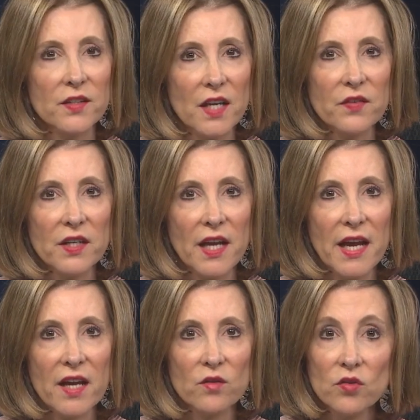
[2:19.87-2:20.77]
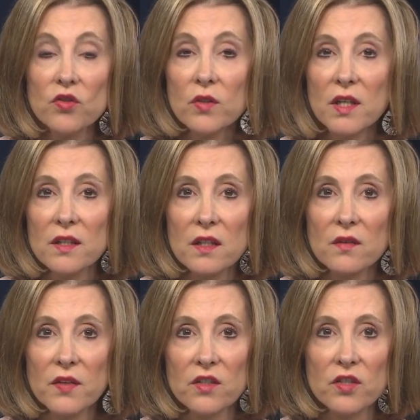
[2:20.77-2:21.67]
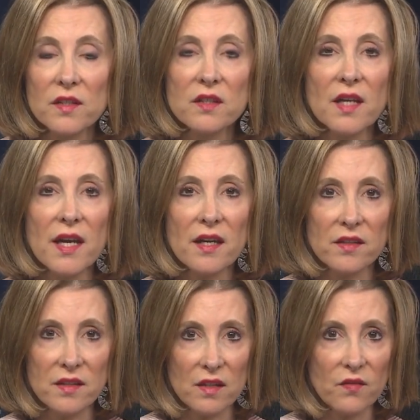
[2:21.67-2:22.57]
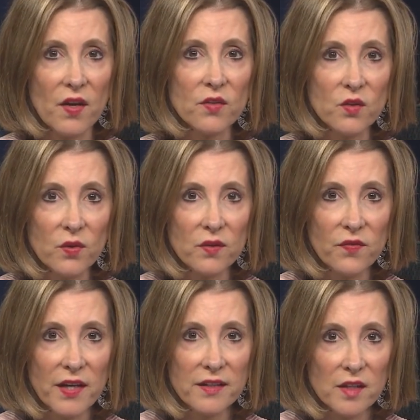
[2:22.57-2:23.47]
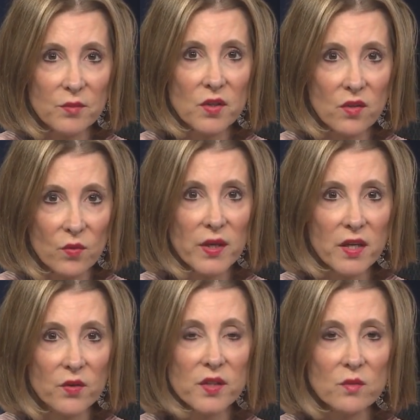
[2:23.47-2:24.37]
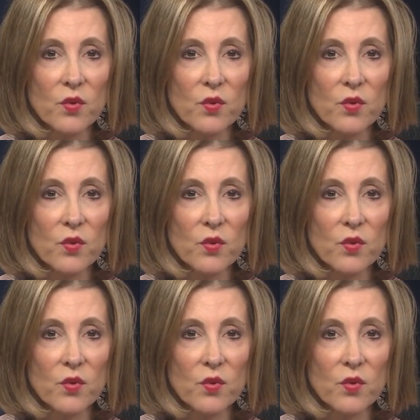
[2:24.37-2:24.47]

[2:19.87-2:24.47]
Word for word: you, David. And should his conviction stand, Sittenfeld could face up to three years in